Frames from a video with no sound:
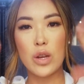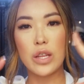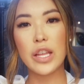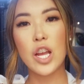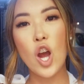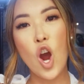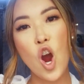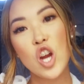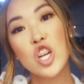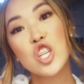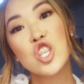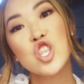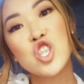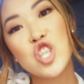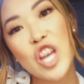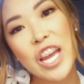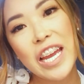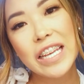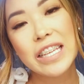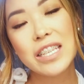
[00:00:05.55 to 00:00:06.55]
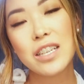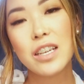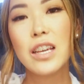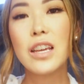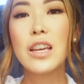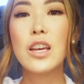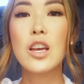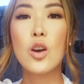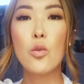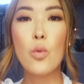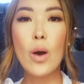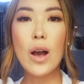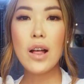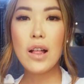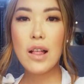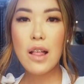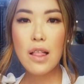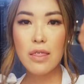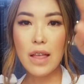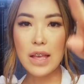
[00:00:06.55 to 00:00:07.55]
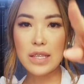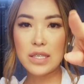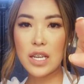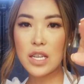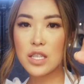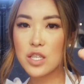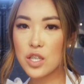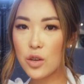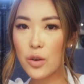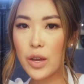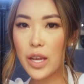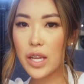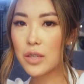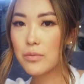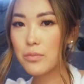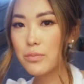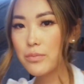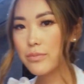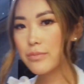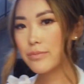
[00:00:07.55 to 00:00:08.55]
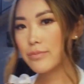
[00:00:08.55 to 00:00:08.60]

really hard. Well, let's get to it.